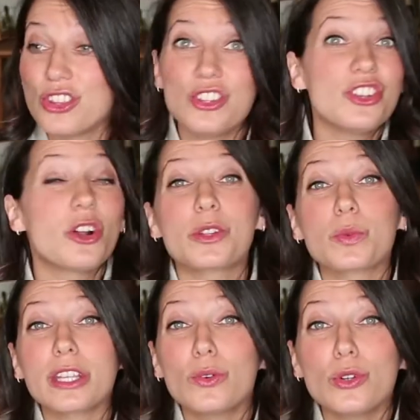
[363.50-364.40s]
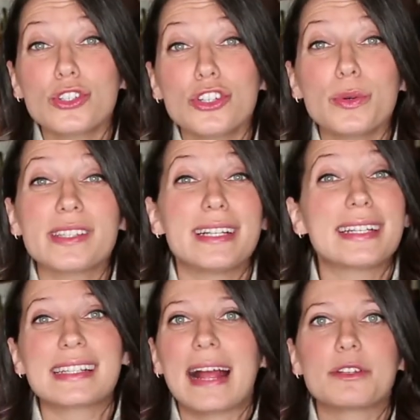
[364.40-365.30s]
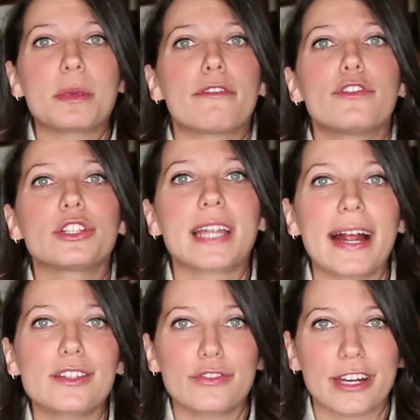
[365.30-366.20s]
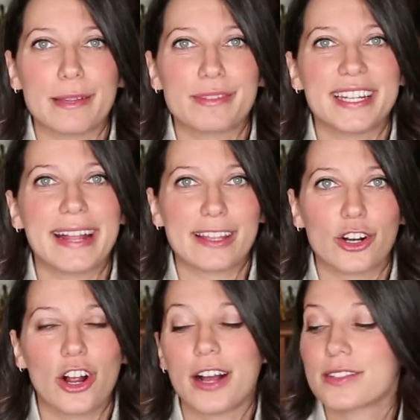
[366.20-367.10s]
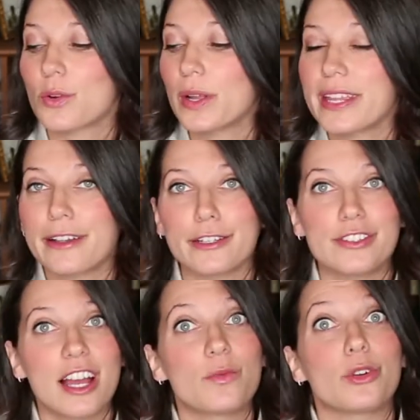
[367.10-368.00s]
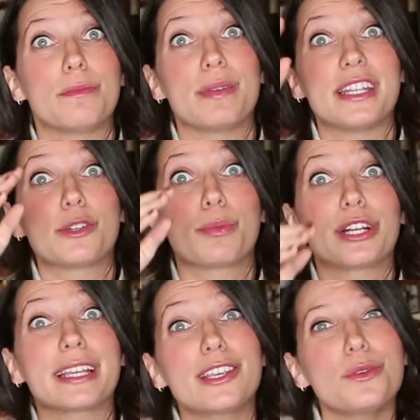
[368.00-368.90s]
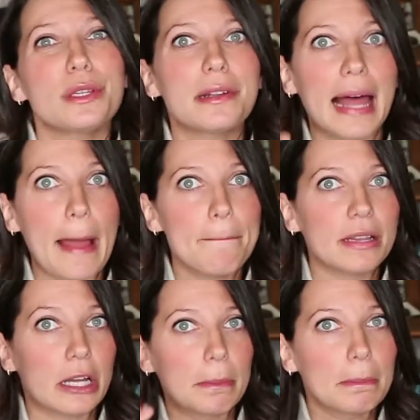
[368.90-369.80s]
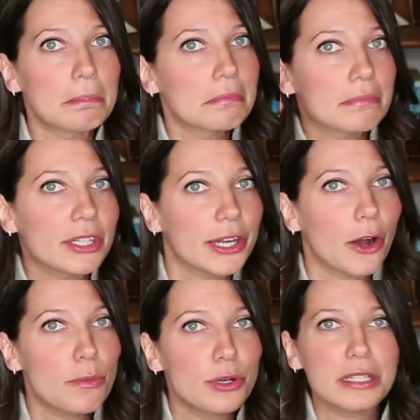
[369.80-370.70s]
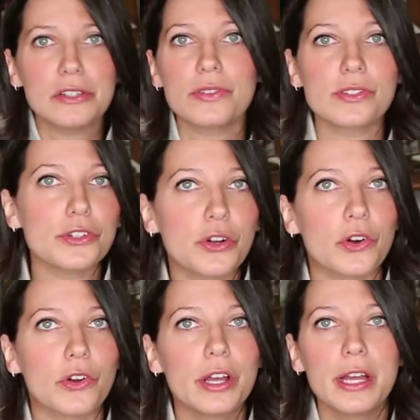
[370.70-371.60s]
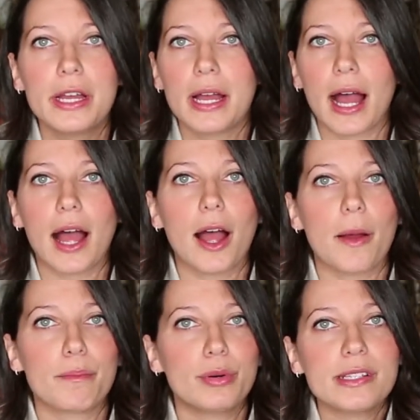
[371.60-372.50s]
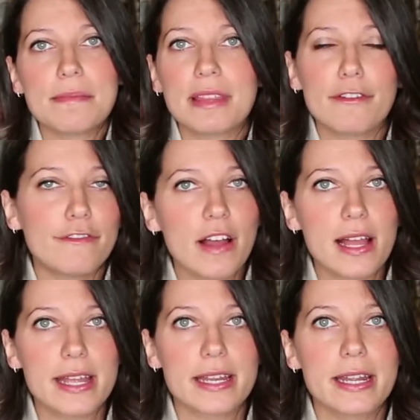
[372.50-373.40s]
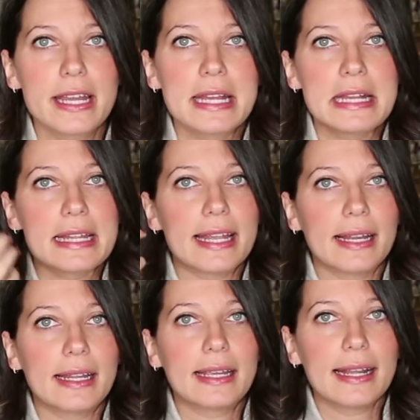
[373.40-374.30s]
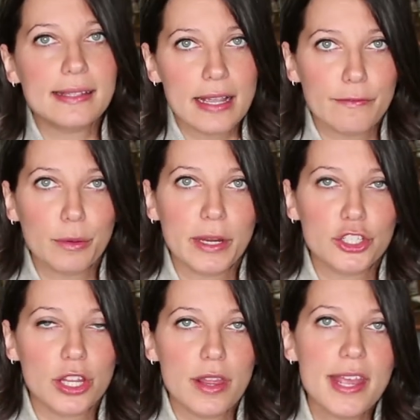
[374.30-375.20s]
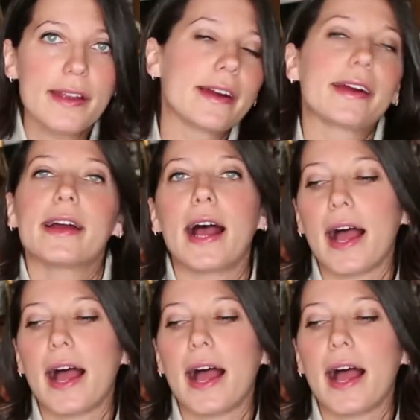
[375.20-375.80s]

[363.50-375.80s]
what's really cool too is that it doesn't have to be a full text frame to get that across. So what they could have done would be to put a cute little emblem, put a little circle, put something fun that gets the information there